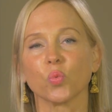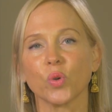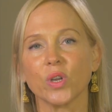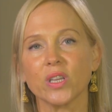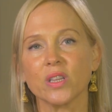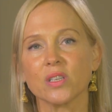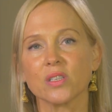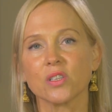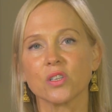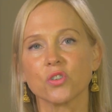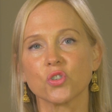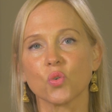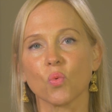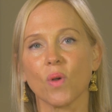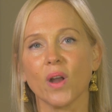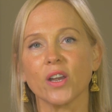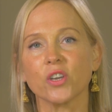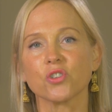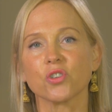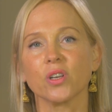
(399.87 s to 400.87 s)
to read the
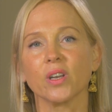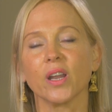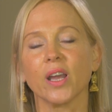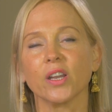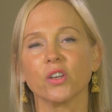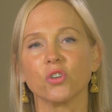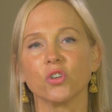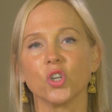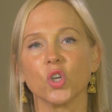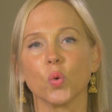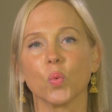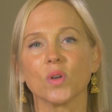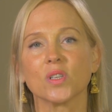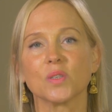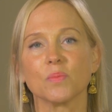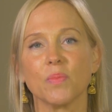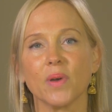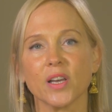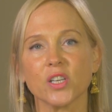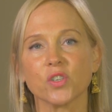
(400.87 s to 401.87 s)
situation and to do
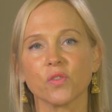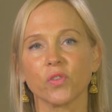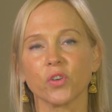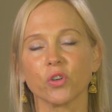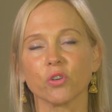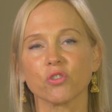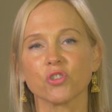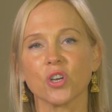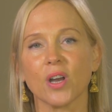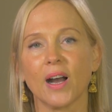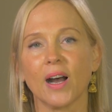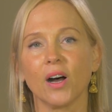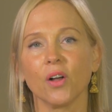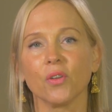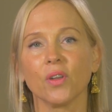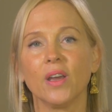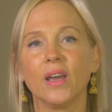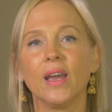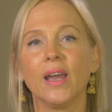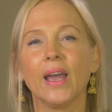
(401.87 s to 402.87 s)
what's best for your
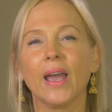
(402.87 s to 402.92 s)
child.